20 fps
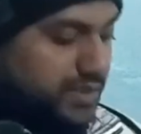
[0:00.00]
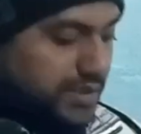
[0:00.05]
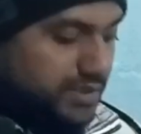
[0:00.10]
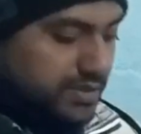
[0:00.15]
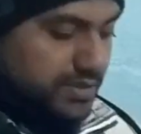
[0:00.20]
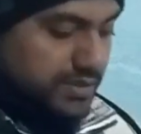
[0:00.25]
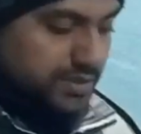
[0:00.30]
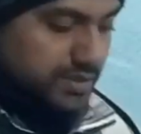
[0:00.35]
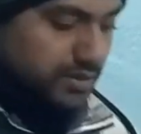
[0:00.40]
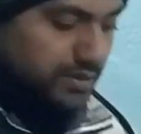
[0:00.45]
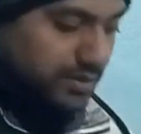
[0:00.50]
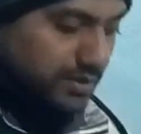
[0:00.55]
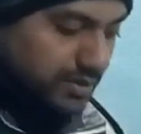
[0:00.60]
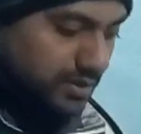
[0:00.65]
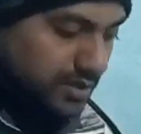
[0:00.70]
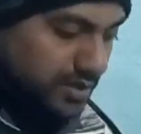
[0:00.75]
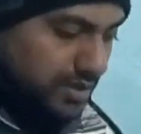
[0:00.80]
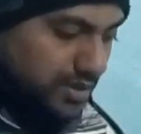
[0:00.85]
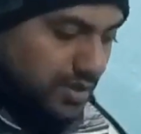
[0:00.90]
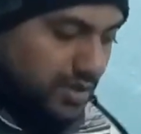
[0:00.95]
since
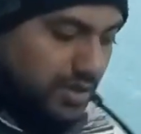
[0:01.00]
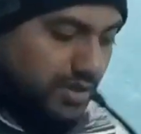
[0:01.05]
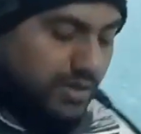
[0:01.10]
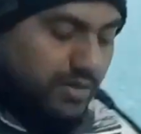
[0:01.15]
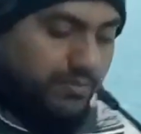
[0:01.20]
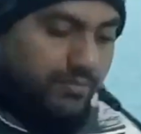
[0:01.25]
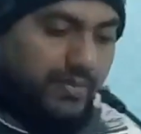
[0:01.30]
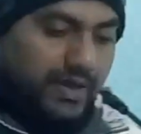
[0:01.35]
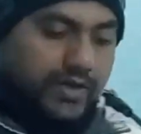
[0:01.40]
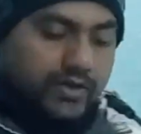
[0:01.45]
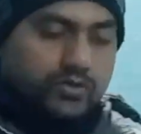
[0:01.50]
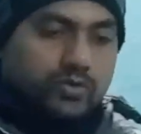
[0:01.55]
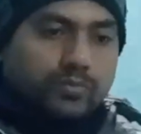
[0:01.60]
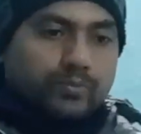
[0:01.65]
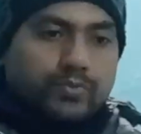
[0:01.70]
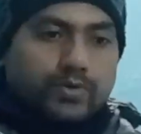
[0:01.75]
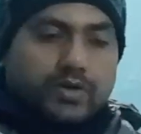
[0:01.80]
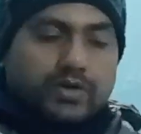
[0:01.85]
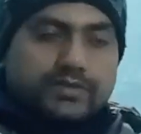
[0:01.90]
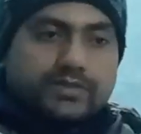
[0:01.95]

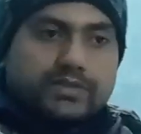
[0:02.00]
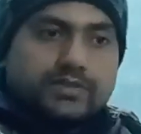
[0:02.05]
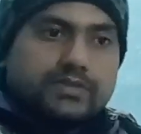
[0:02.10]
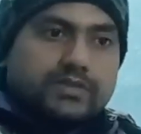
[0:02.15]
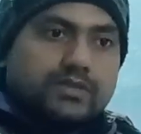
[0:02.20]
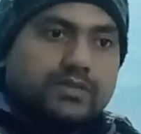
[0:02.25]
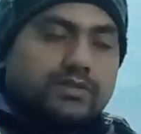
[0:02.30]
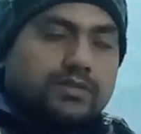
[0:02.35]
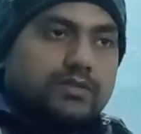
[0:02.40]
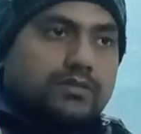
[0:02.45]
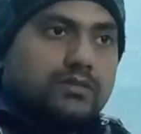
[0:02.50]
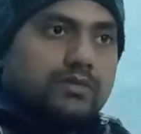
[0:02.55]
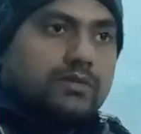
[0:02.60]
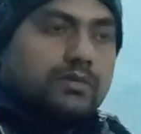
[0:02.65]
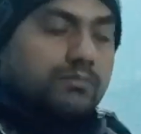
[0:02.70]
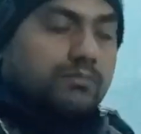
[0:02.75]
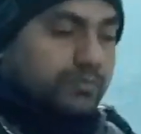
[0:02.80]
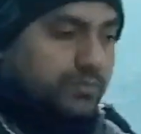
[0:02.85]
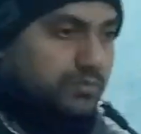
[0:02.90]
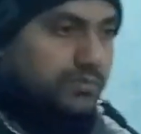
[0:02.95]
microprocessor,
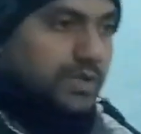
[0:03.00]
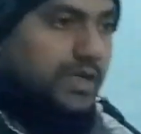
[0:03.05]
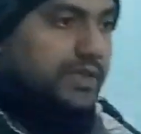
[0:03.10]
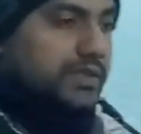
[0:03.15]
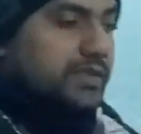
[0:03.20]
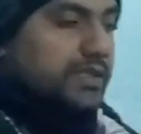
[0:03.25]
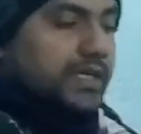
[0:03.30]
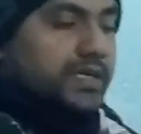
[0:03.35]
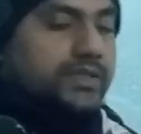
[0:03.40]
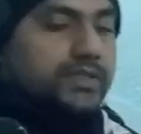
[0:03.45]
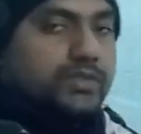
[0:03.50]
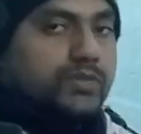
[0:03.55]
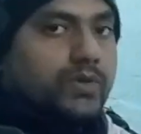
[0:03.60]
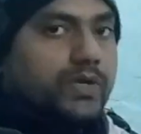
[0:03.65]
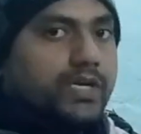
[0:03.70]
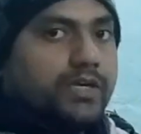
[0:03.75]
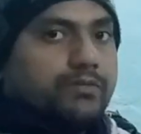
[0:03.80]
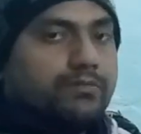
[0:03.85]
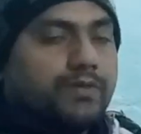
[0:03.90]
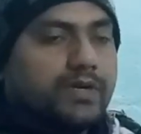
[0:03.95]
that is
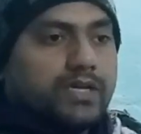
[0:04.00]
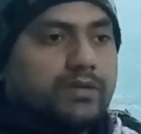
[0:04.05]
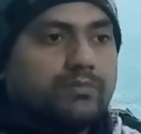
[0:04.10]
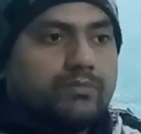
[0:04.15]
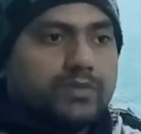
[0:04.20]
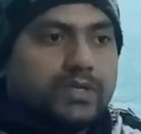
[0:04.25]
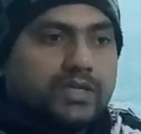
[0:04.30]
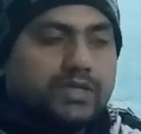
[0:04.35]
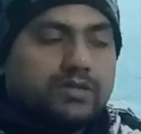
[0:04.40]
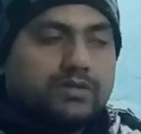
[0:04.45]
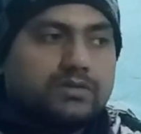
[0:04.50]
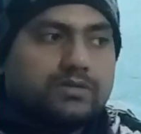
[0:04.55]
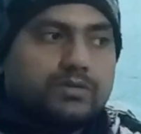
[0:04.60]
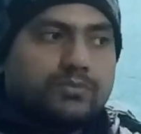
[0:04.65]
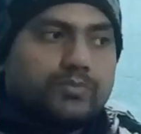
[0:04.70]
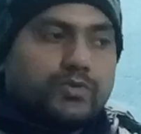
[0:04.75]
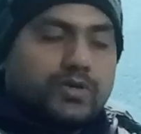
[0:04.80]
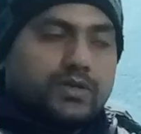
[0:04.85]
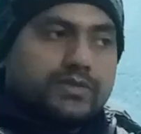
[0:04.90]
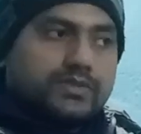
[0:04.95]
8085, it
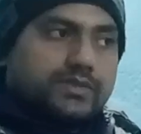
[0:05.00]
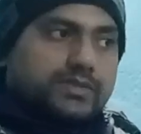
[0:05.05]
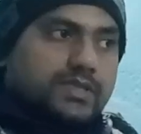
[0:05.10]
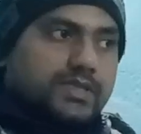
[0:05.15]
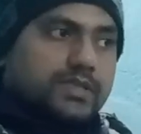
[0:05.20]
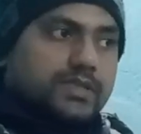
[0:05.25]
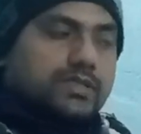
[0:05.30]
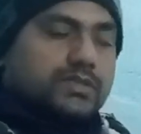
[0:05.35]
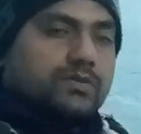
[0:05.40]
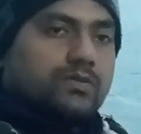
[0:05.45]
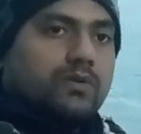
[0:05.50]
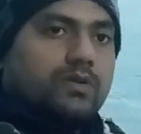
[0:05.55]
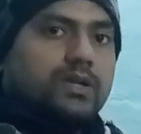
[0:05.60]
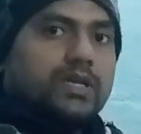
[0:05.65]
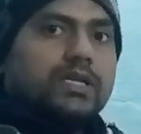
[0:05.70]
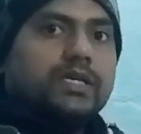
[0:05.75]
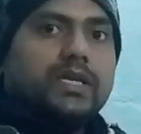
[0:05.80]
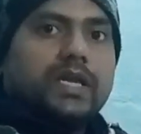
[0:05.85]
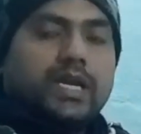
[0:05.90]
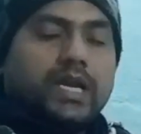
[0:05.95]
processes
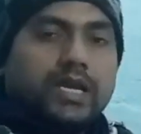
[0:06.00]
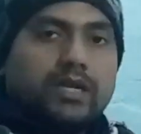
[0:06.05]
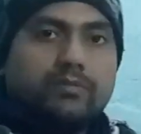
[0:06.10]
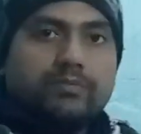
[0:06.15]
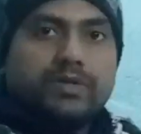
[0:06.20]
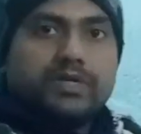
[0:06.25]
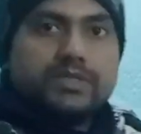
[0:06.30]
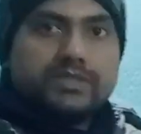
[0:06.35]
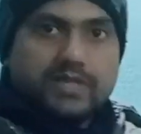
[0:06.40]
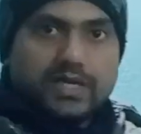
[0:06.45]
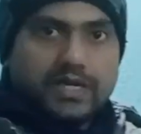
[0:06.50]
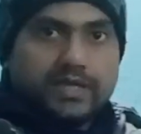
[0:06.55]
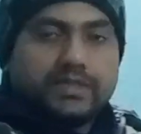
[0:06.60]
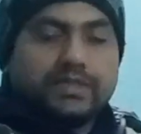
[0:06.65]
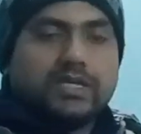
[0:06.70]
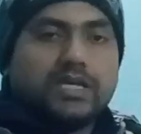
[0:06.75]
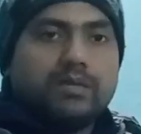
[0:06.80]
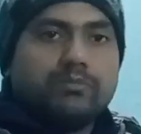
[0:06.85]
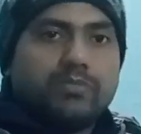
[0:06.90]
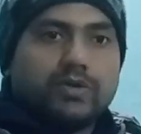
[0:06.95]
only 8 bits at
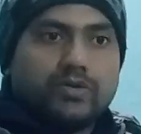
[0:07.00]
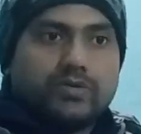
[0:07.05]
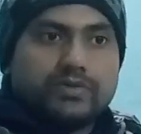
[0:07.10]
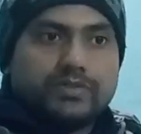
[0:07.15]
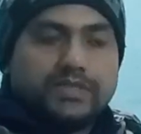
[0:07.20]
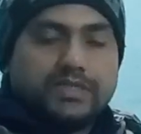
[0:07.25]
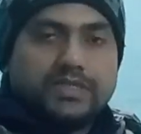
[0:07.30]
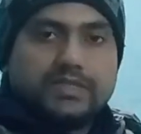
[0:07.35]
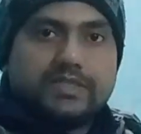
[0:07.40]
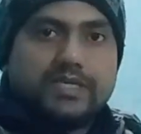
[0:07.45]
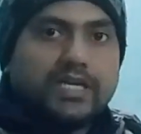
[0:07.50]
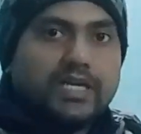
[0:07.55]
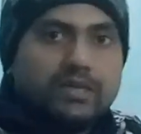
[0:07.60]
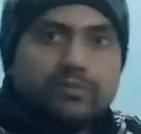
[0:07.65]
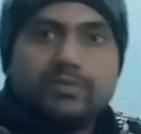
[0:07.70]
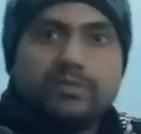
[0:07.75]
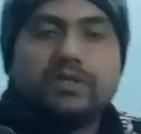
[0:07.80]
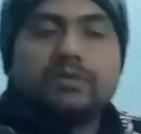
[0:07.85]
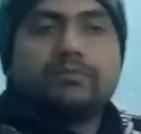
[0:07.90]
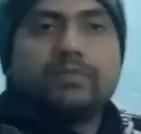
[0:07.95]
a time because it is
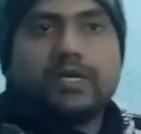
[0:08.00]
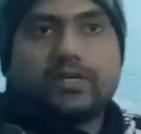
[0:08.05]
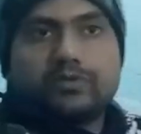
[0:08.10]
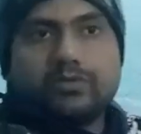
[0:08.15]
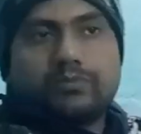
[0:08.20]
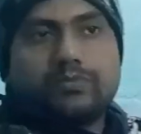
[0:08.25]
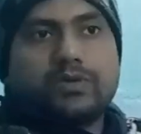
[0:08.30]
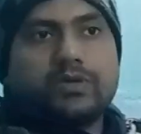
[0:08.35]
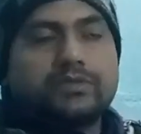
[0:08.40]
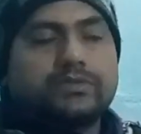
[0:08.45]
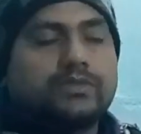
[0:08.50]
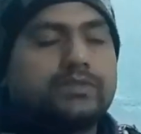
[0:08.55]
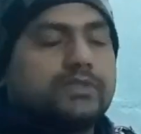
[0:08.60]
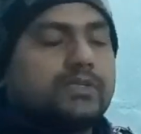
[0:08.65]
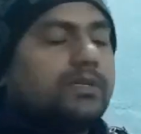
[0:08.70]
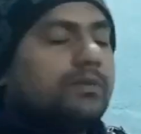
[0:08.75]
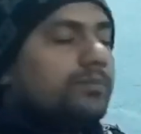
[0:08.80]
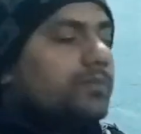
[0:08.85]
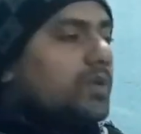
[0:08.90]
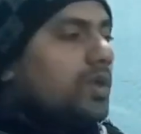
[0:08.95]
8-bit
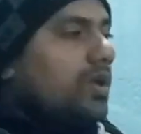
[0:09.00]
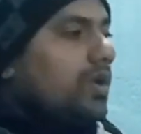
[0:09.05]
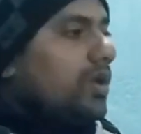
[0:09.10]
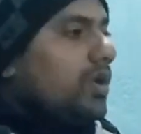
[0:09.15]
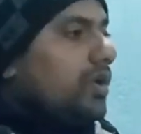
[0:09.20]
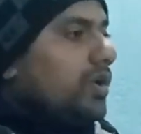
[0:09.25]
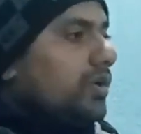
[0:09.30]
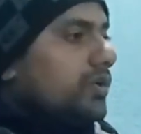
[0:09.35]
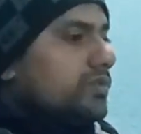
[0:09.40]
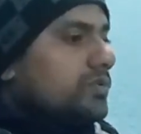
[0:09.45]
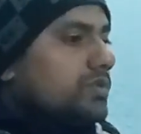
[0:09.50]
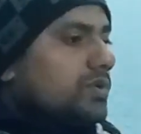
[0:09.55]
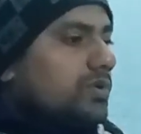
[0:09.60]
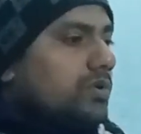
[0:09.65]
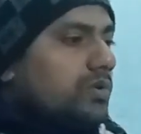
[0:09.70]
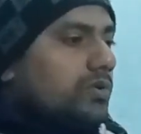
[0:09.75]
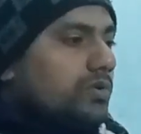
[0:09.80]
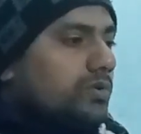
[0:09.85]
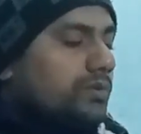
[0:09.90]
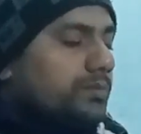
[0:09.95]
microprocessor.
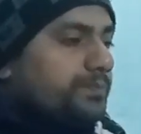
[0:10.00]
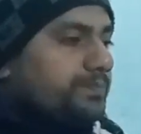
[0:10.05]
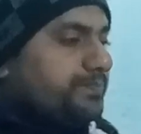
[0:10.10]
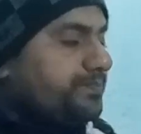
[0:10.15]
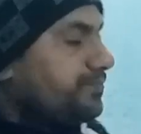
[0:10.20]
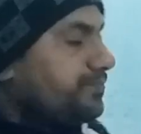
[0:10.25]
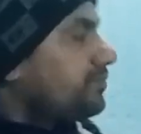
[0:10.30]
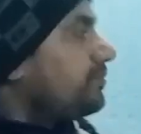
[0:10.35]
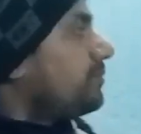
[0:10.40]
So